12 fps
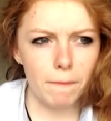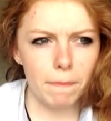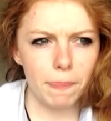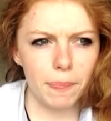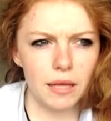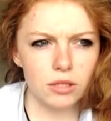
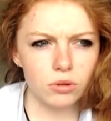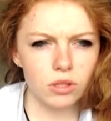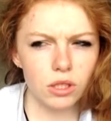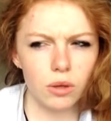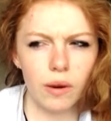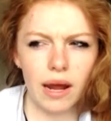There's
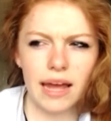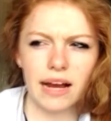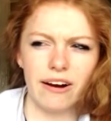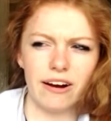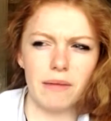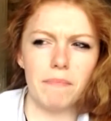also a
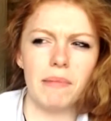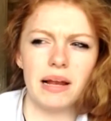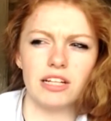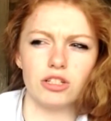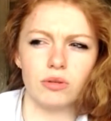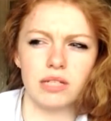kind of
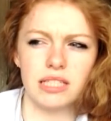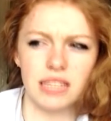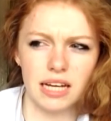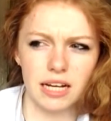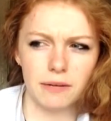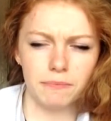
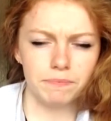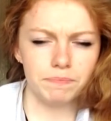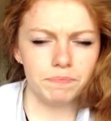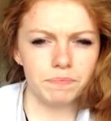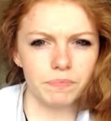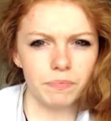militaristic
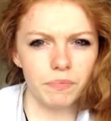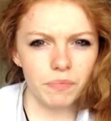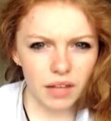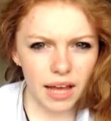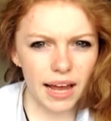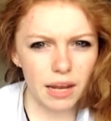
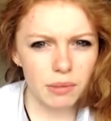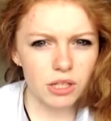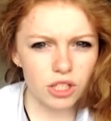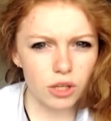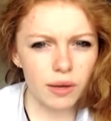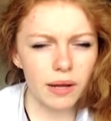element
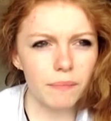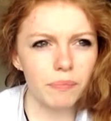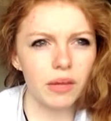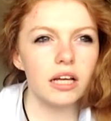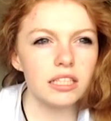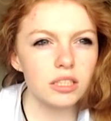to it.
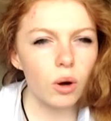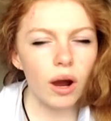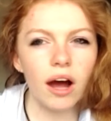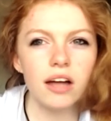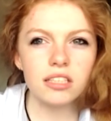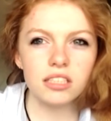It's quite
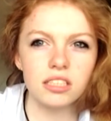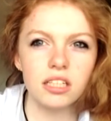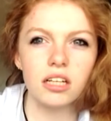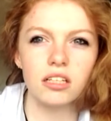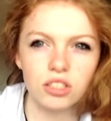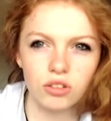hard
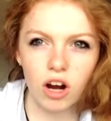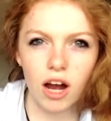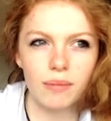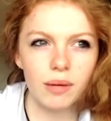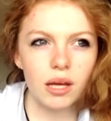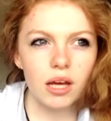to
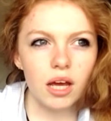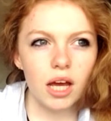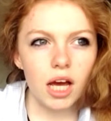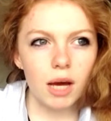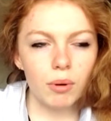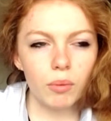describe,
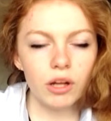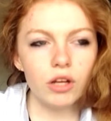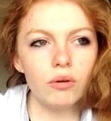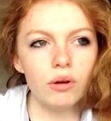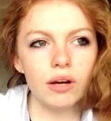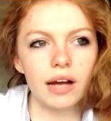but when
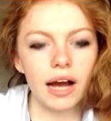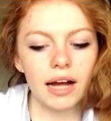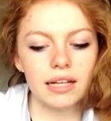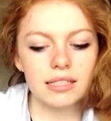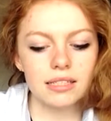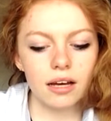you look
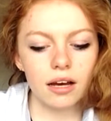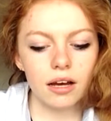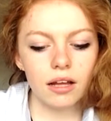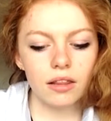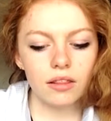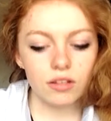at
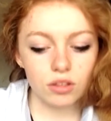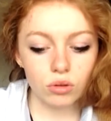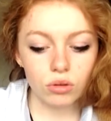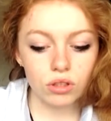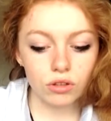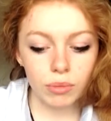the
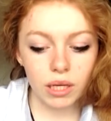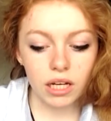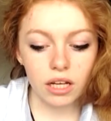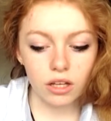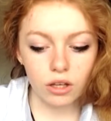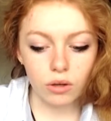sorts of
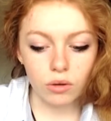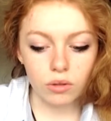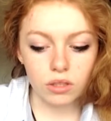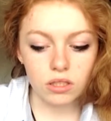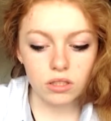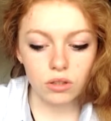media
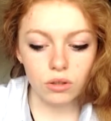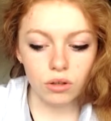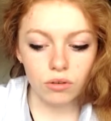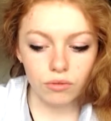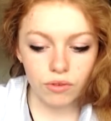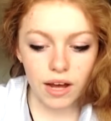used to
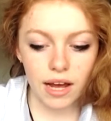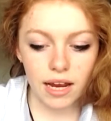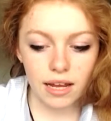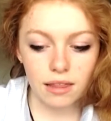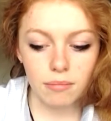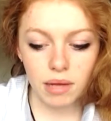
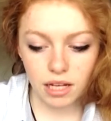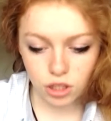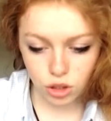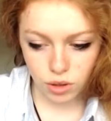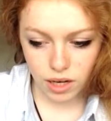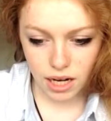convey the
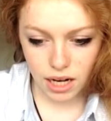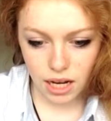military